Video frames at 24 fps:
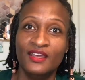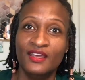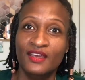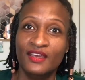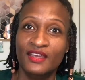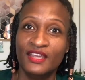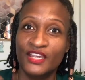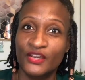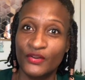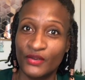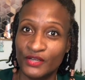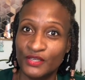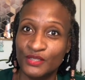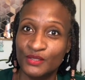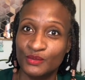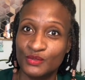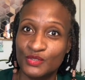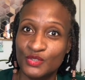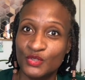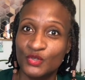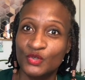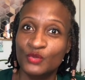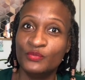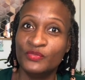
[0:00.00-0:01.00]
here on
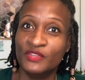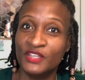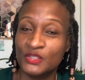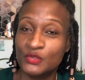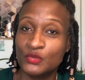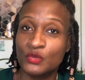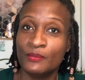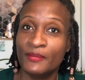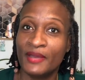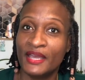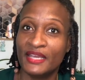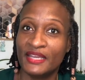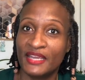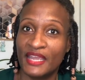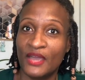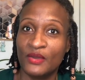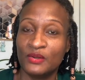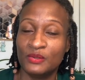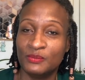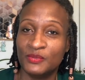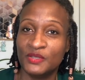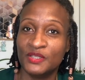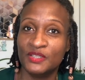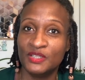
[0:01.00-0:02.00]
YouTube. These were my
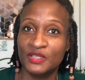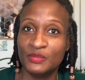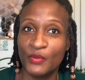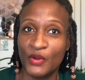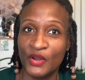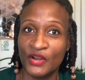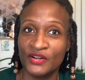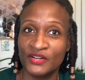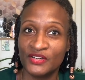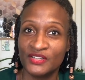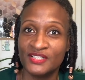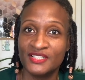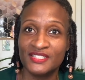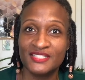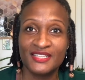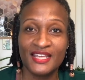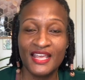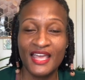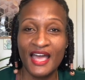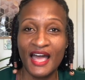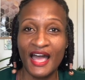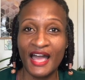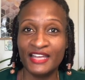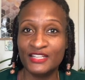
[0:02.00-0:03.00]
accountability partners.
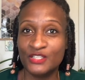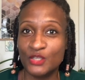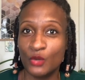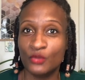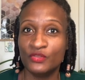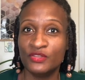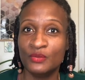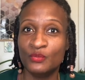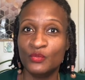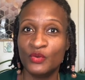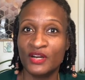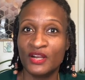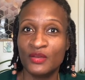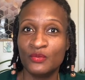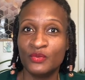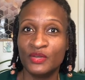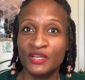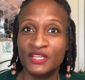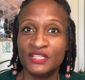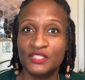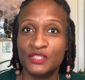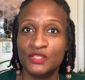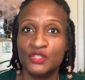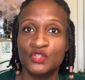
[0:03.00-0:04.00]
I told them what I
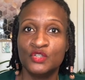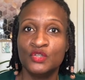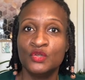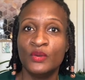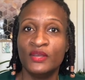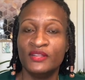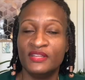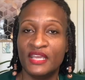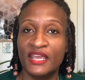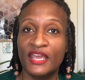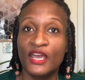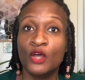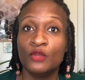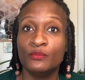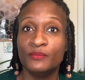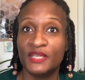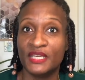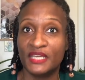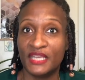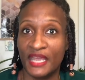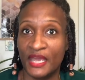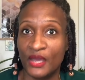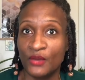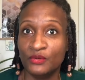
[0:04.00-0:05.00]
wanted to do and they held me
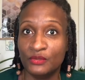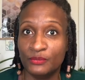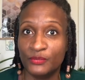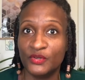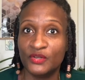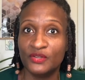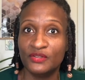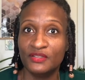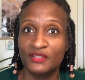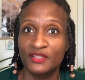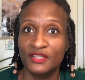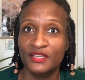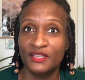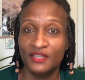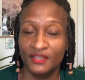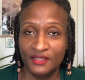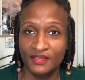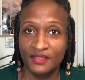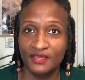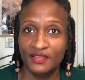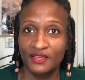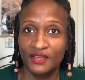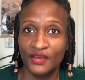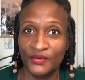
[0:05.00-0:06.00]
accountable.
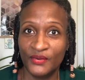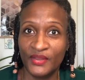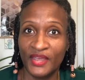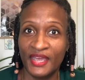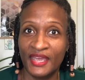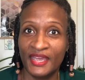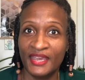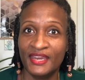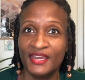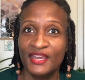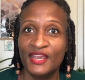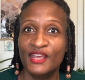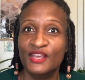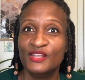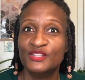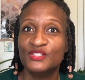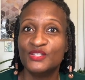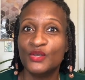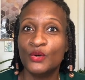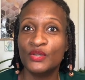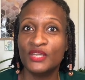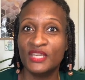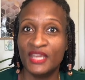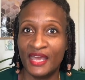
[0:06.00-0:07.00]
Okay,
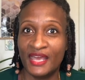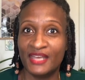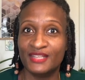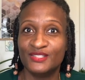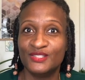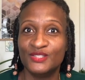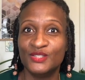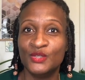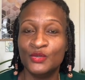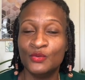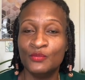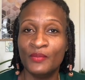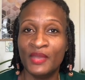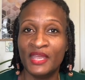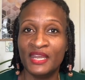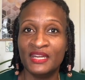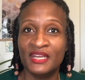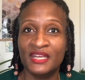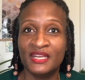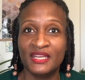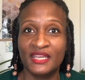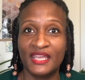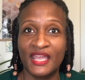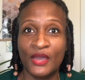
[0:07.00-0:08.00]
so yes, you may
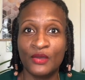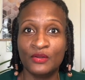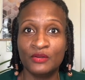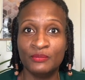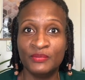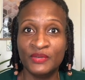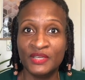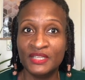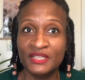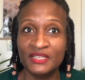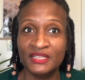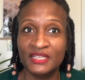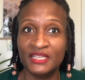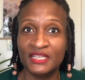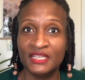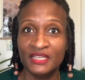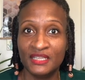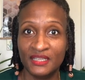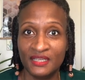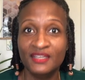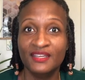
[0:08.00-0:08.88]
need accountability,